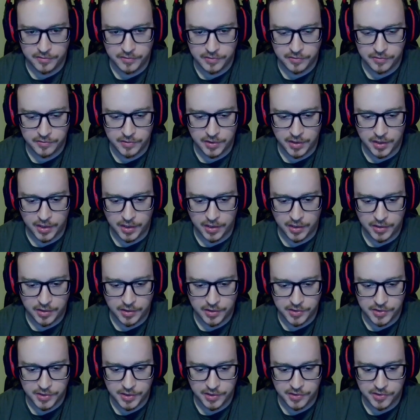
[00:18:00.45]

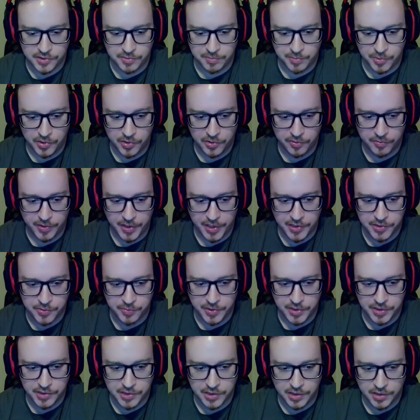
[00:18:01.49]
does a small raise. We
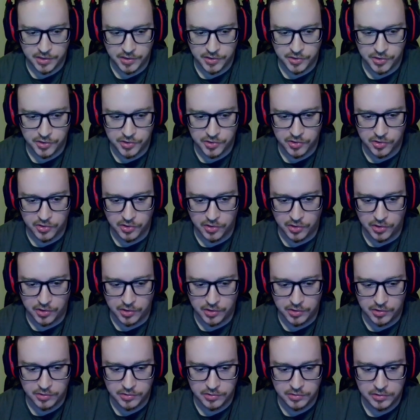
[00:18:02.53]
decided just
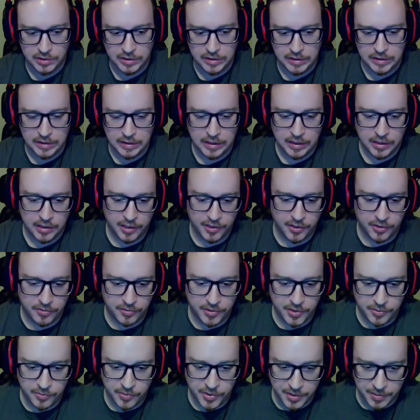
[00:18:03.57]
call. I don't
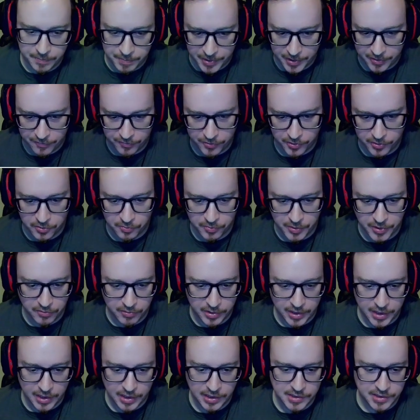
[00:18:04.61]
really want to play for a
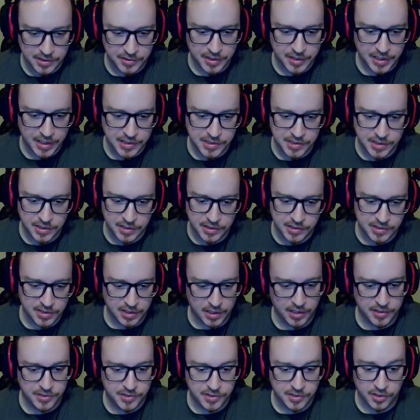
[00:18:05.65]
re-raise in case he
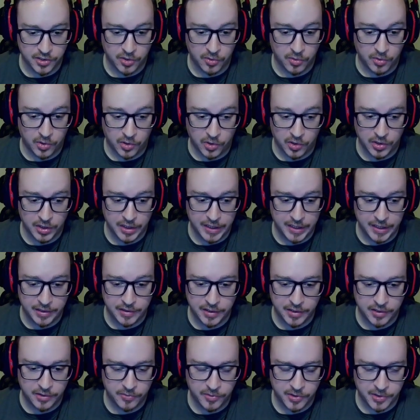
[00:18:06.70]
decides to go all in. I
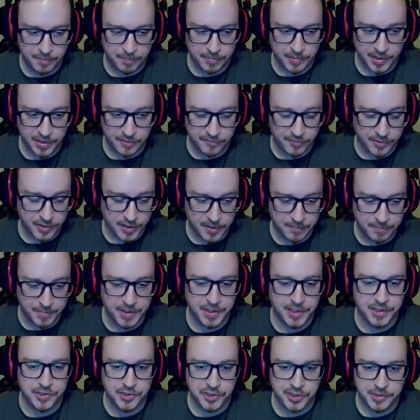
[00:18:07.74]
don't want to play for that many
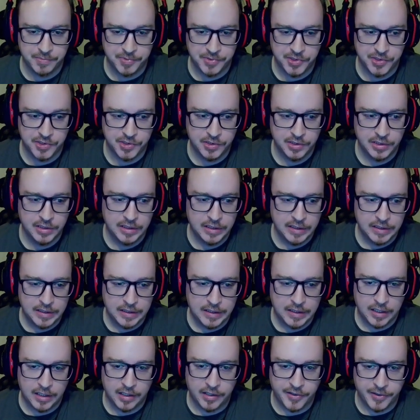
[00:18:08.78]
chips.
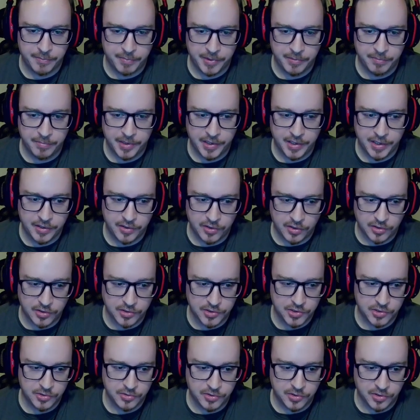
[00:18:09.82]
The big blind
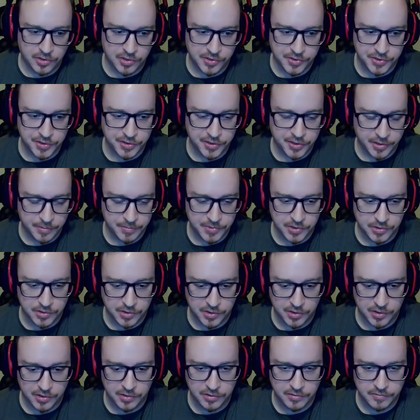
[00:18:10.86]
also calls and comes
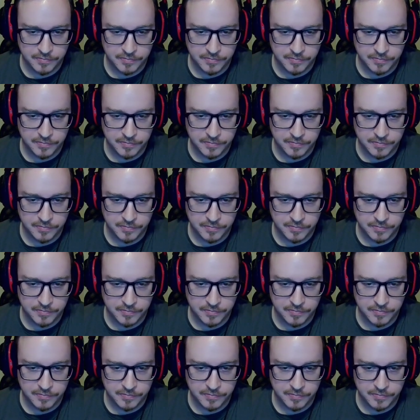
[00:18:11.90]
along.